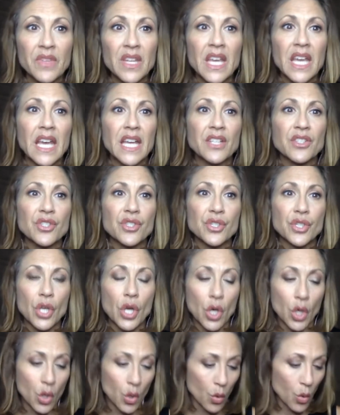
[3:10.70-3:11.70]
And
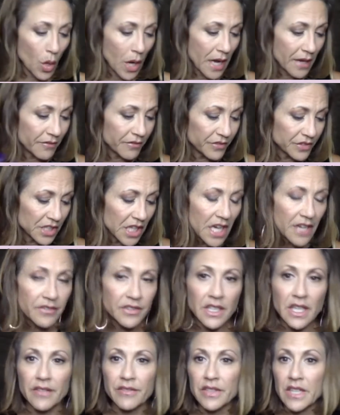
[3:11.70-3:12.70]
so I've
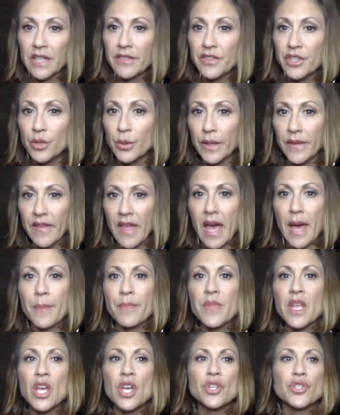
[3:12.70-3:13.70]
loved doing that.
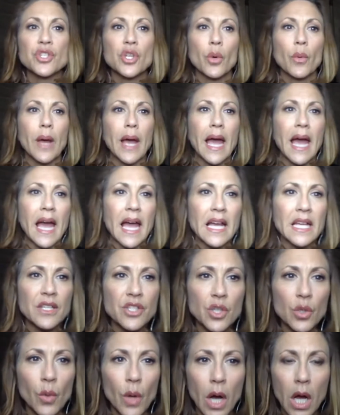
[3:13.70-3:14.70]
So as
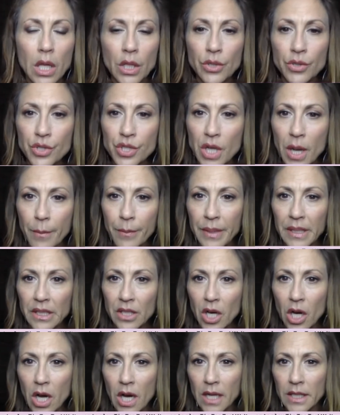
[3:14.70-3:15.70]
you all are jumping
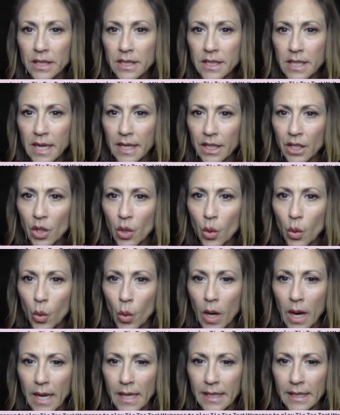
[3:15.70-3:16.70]
on, it's kind of
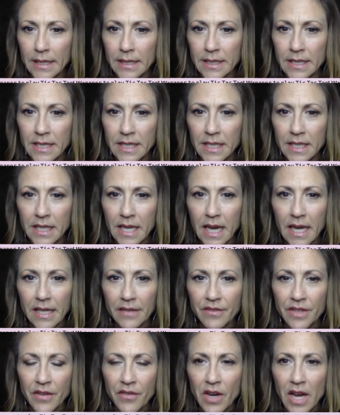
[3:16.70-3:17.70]
quiet tonight. I've
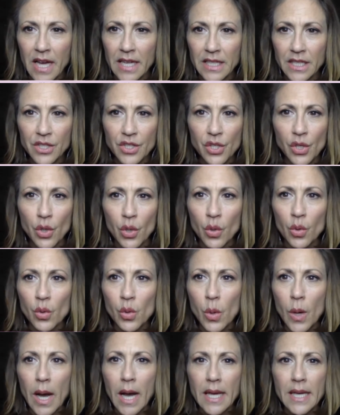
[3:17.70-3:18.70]
never had it so
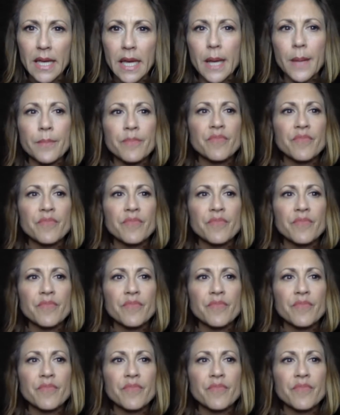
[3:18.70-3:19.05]
quiet.